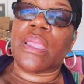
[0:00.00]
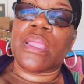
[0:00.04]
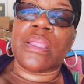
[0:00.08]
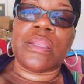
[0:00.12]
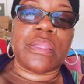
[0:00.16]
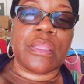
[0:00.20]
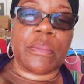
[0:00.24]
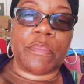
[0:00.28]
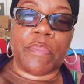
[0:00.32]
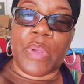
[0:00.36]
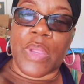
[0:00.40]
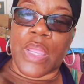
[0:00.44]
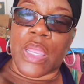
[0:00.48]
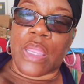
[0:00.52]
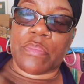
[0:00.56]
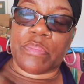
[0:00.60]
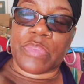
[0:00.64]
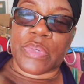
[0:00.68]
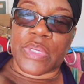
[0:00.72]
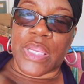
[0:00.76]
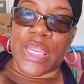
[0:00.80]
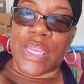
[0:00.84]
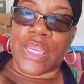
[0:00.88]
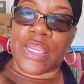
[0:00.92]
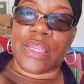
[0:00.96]
the
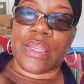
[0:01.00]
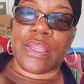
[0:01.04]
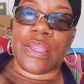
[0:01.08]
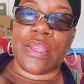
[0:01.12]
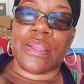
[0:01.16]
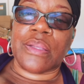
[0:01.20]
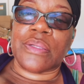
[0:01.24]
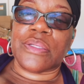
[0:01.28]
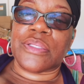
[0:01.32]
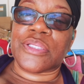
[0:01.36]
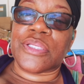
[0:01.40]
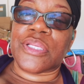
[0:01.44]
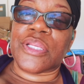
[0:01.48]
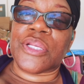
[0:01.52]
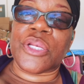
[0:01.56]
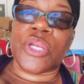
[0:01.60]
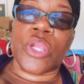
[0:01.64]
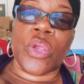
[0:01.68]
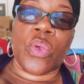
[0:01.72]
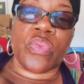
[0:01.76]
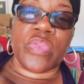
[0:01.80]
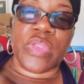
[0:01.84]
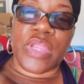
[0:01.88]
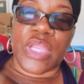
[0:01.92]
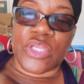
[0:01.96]
public to
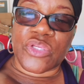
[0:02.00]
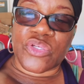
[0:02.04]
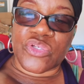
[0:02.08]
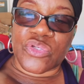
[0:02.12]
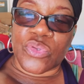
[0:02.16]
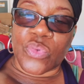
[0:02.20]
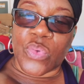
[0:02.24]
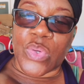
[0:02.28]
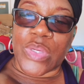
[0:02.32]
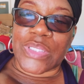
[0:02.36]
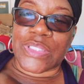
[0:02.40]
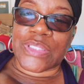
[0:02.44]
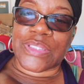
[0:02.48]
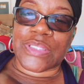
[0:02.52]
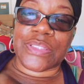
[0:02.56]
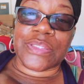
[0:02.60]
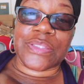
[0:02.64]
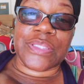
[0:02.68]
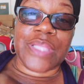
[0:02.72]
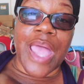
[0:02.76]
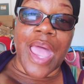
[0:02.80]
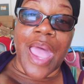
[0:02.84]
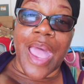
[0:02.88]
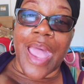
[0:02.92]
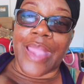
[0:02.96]
know their choices,
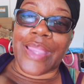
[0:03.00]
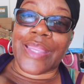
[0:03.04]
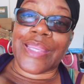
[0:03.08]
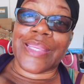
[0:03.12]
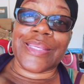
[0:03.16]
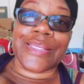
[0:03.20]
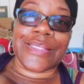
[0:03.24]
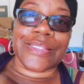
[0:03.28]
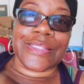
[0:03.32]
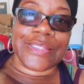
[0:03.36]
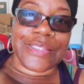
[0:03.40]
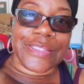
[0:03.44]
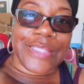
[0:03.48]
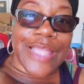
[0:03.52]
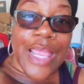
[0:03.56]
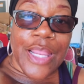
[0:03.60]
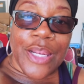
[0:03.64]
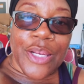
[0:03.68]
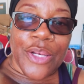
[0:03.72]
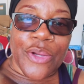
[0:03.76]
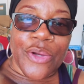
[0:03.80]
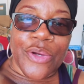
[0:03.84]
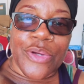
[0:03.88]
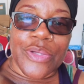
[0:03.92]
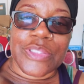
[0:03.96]
i.e.,
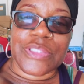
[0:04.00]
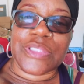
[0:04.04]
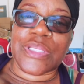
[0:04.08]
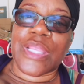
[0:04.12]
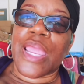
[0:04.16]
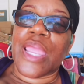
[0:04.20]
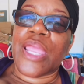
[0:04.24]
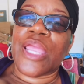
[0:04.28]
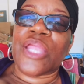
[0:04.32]
sellers,